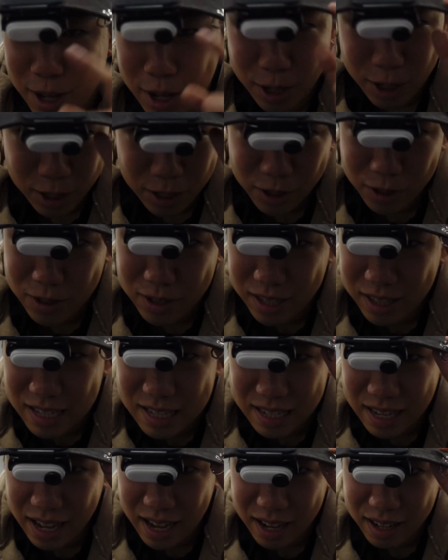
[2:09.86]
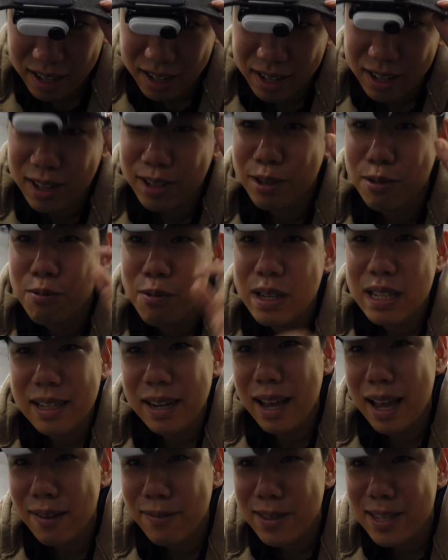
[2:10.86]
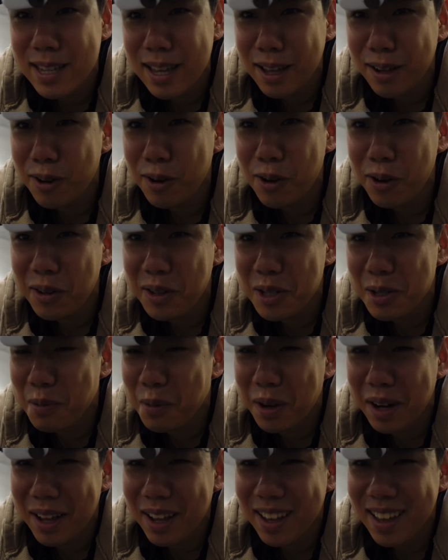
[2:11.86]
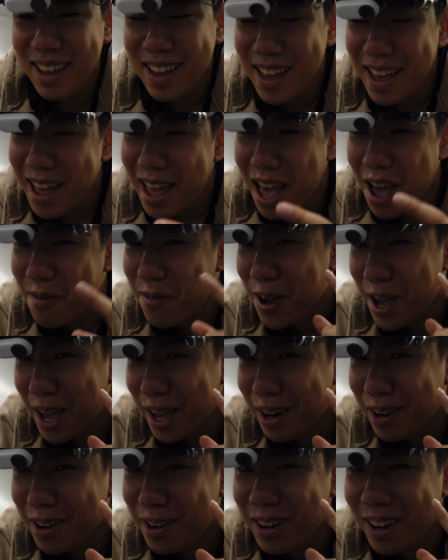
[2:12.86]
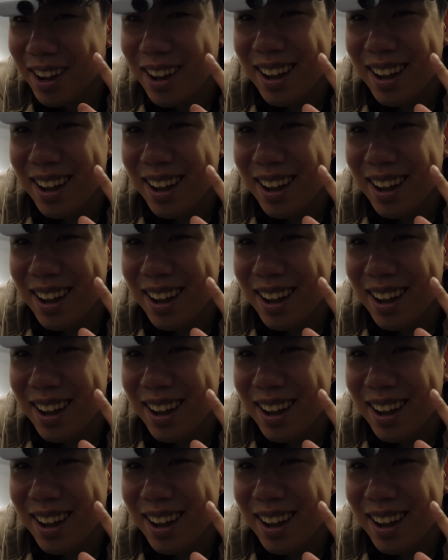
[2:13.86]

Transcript: You see this hat? The reason I have this hat on is when I have a hat on,